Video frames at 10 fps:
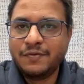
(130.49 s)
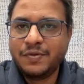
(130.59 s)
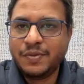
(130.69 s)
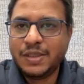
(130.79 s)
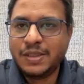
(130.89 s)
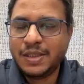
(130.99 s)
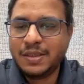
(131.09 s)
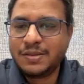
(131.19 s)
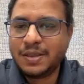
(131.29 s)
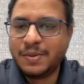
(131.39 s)
few
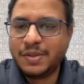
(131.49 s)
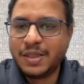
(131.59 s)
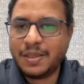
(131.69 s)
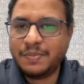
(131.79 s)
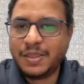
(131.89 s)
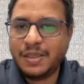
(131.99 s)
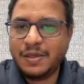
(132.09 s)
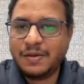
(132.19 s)
details about the company.